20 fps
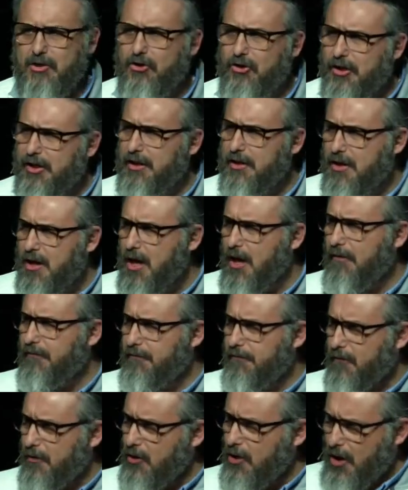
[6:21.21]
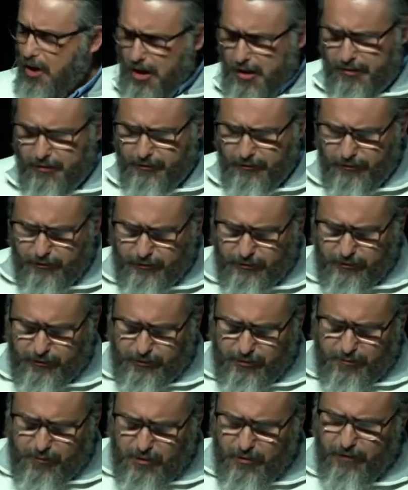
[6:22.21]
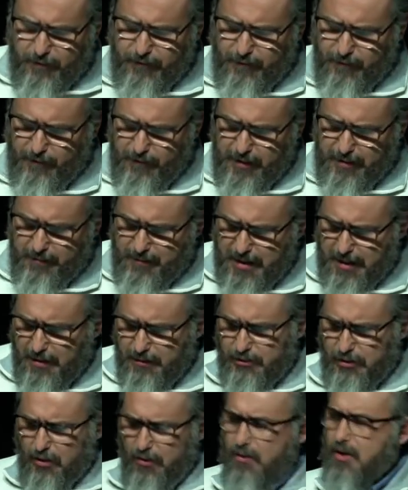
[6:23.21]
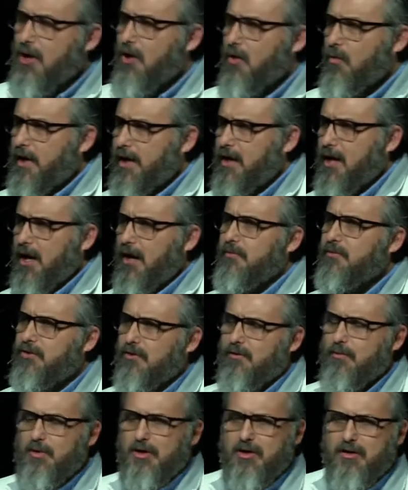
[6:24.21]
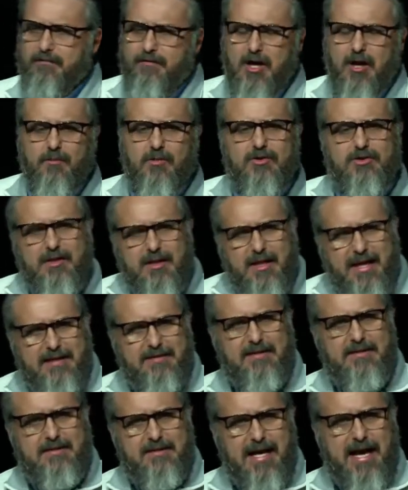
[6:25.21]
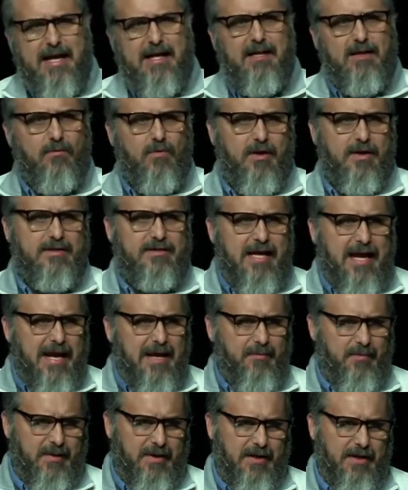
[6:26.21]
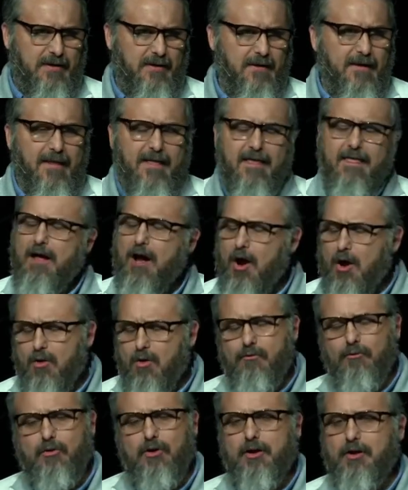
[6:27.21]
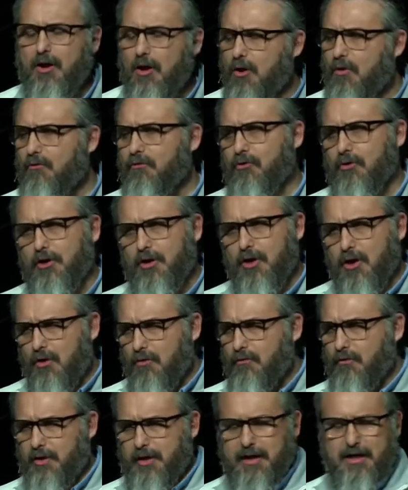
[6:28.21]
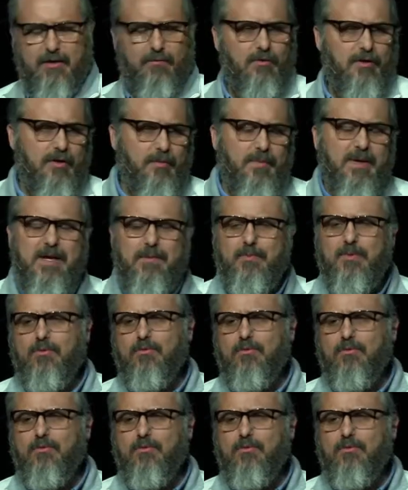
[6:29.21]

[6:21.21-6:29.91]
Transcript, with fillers: I've not been good enough for God to move in me. And so we come to the book of Numbers, and that's exactly what is happening over and over and over again.